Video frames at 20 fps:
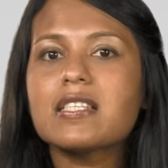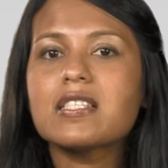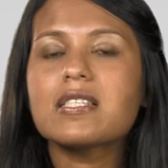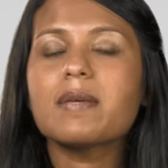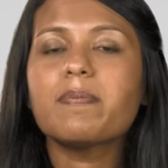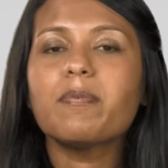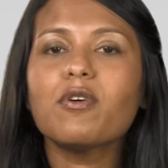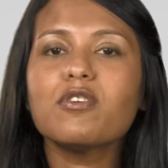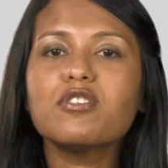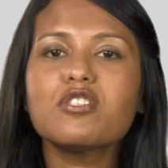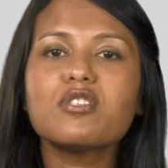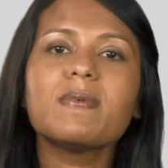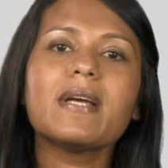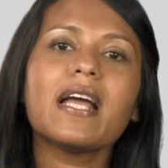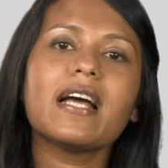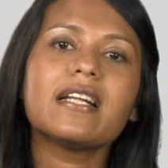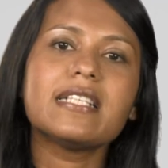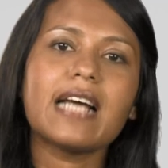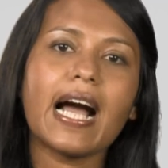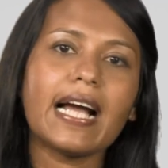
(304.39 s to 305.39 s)
is supposed to be
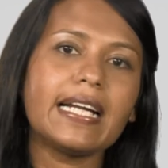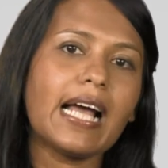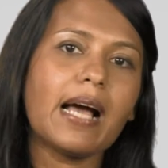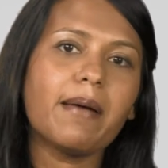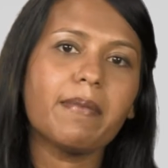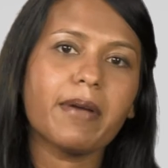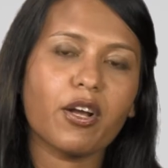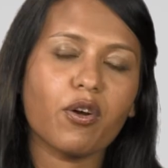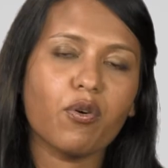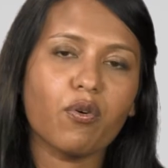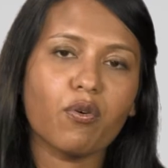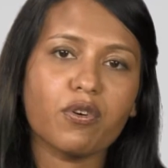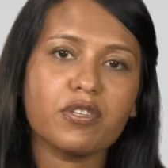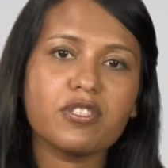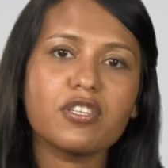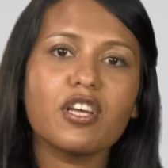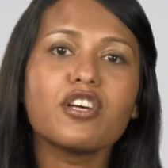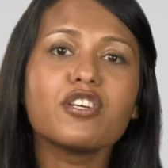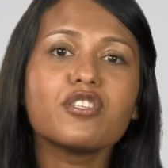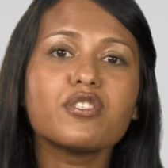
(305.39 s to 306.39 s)
a dynamic
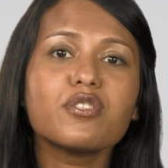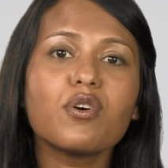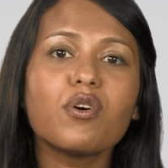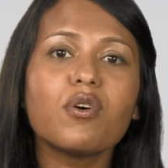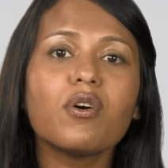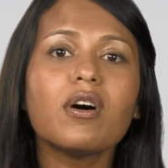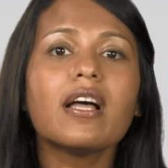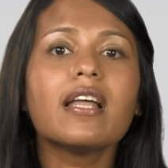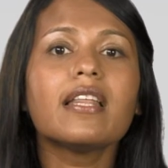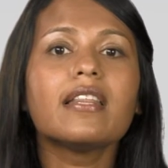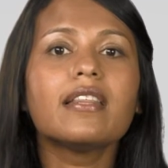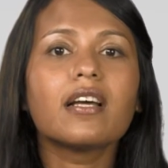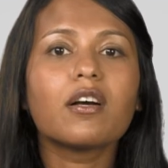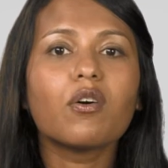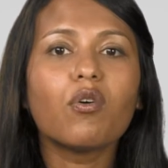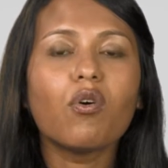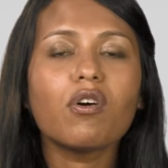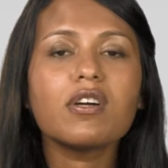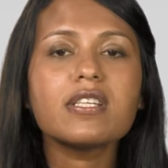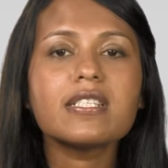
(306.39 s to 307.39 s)
course, so the
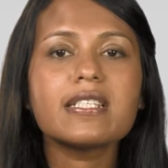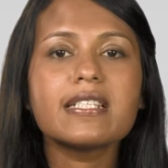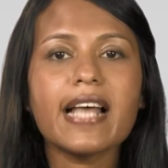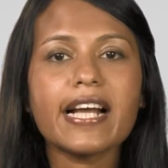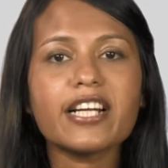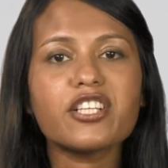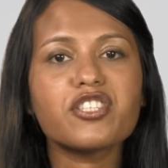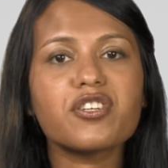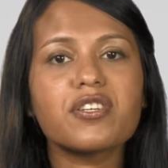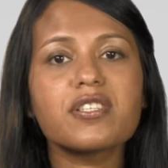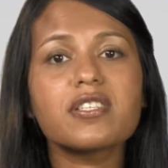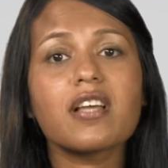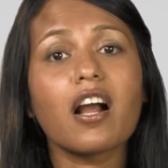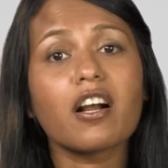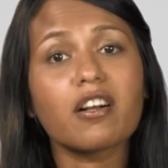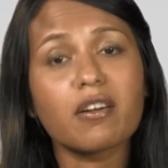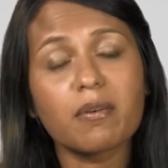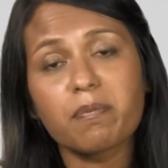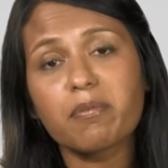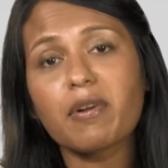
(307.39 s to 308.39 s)
course lectures are
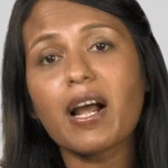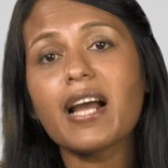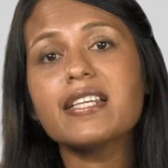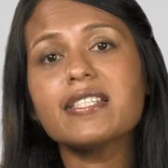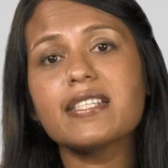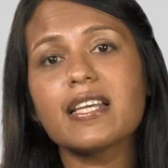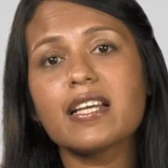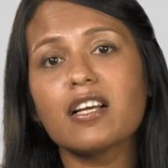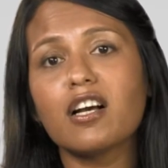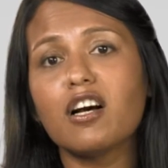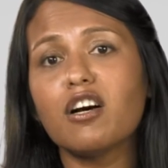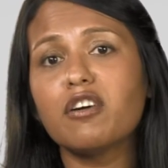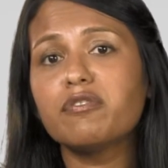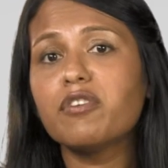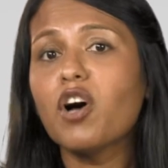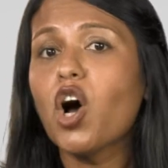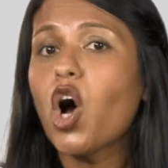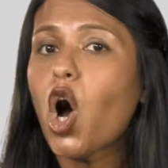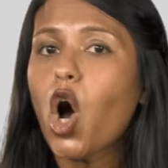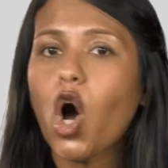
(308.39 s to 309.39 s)
comprising of
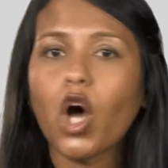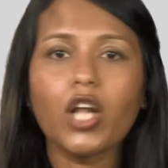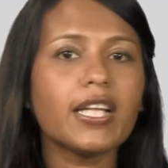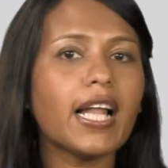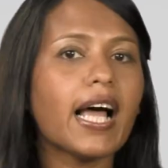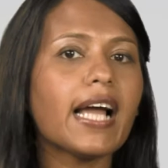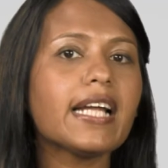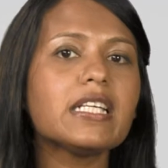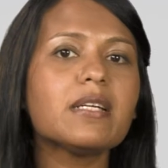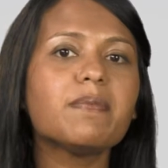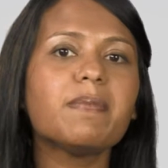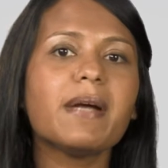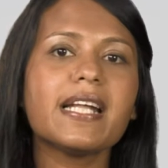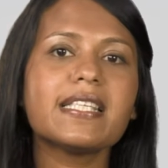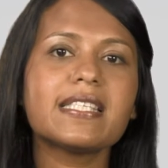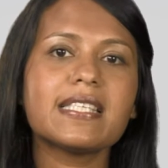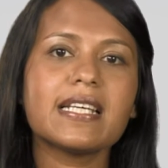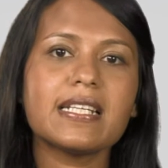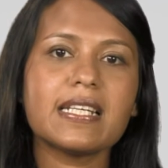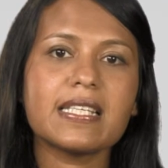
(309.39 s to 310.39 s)
online
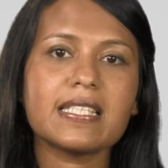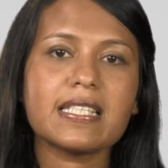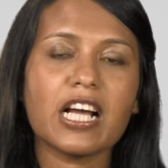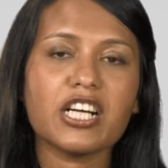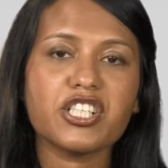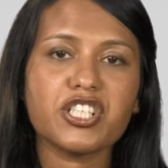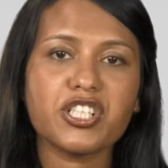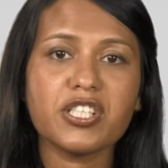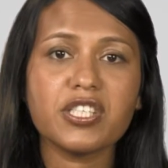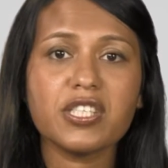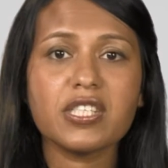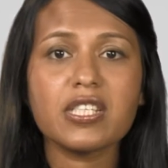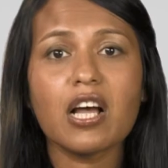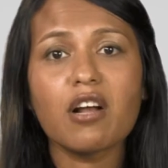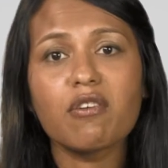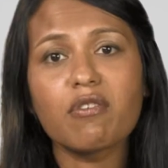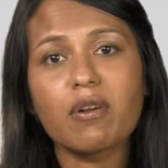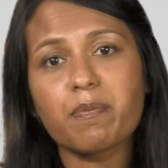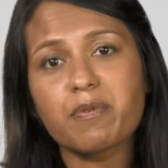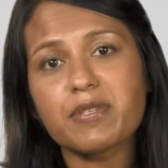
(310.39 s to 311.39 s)
debates and discussions
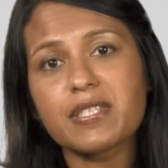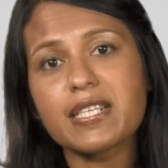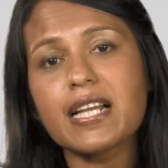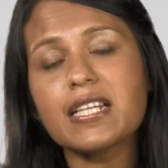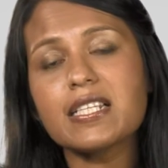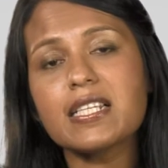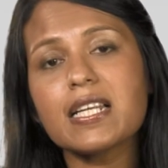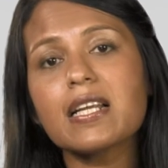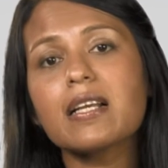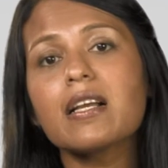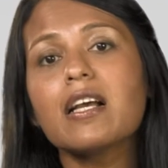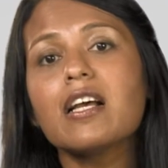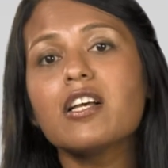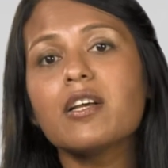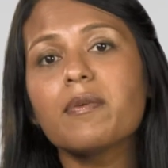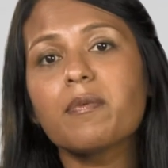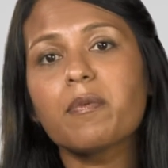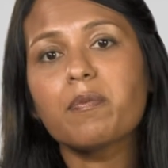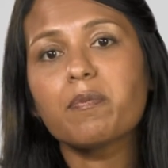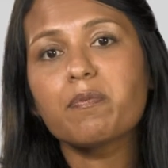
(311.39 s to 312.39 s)
representing
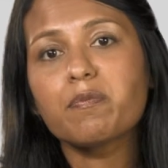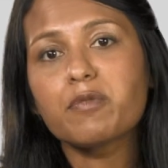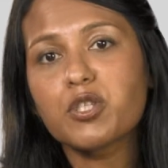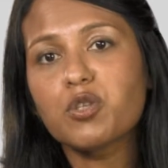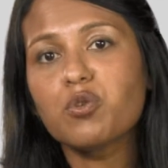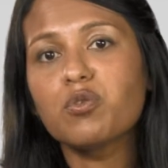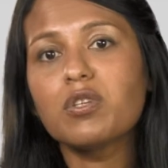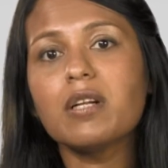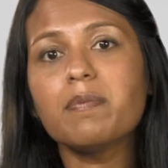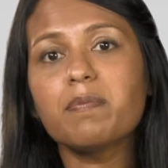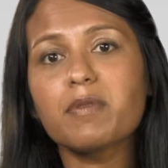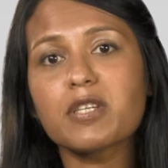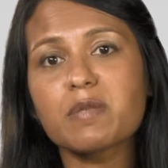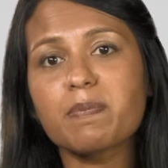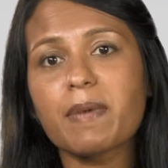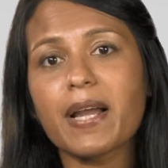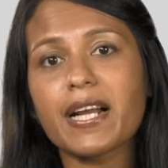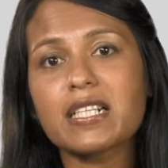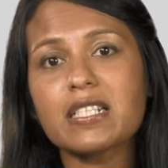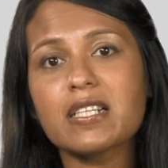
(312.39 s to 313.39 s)
student
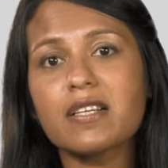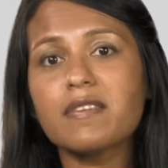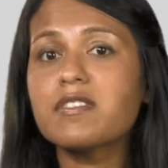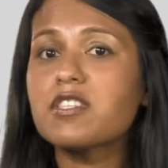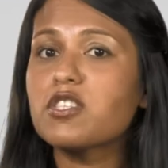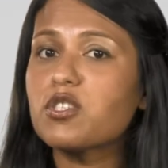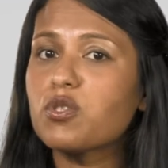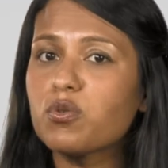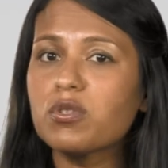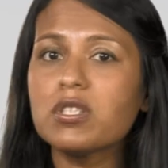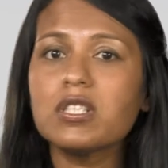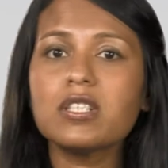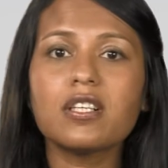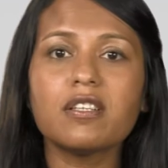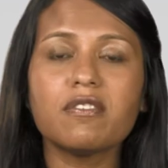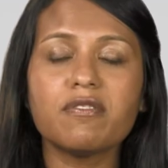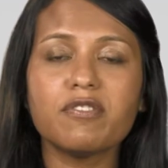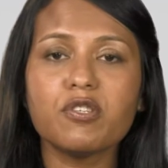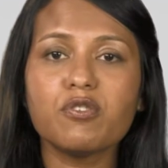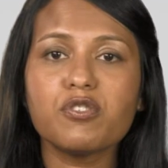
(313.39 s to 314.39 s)
perspectives, student
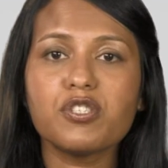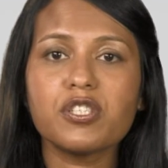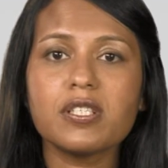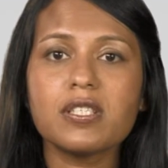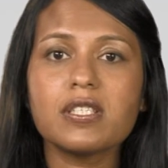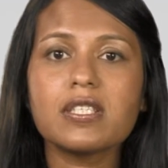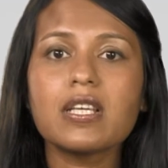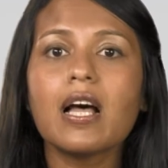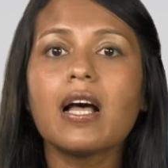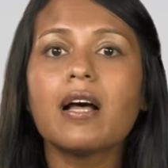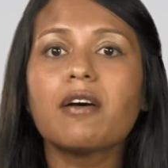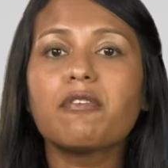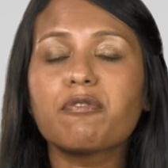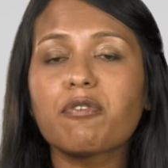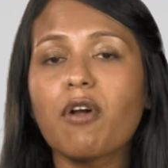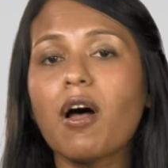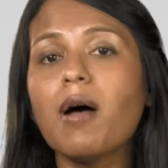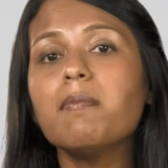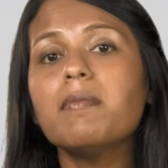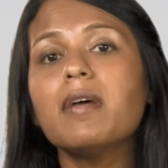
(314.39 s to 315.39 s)
confusions
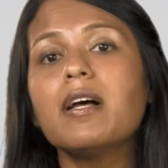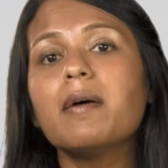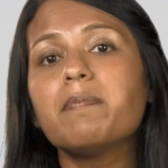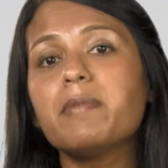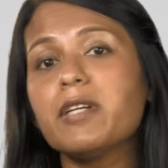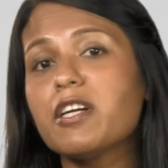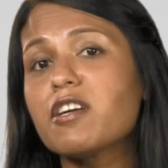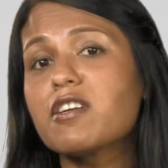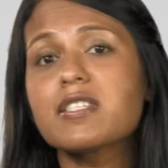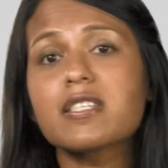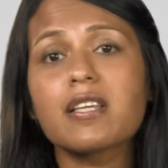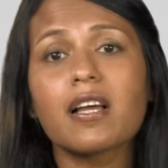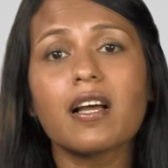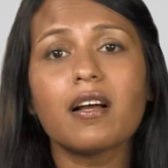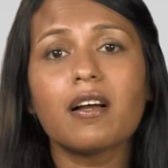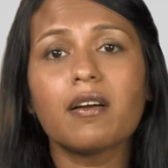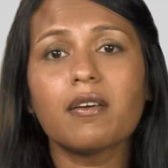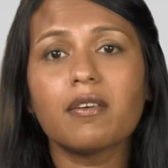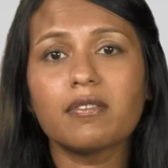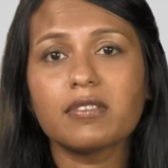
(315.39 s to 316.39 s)
from peers
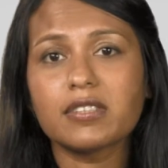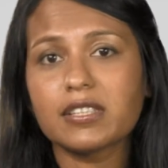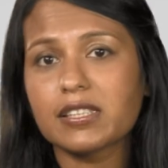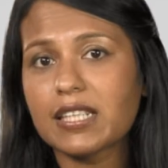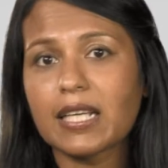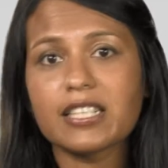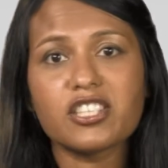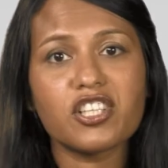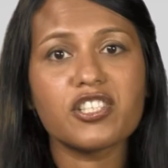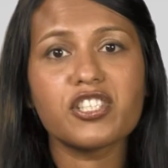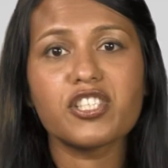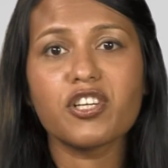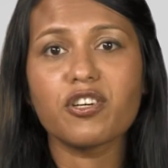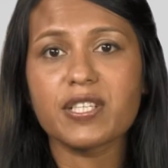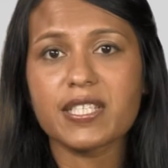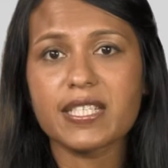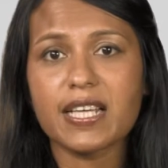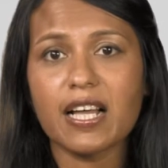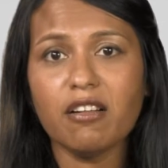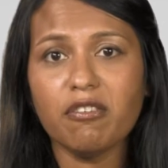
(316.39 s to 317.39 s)
such as
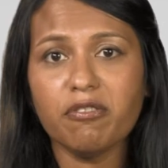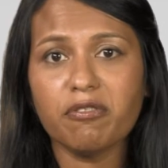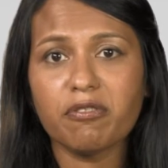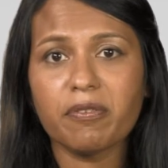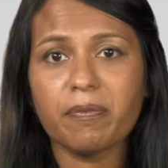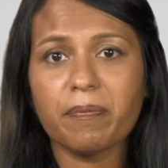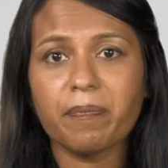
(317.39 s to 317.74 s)
yourself.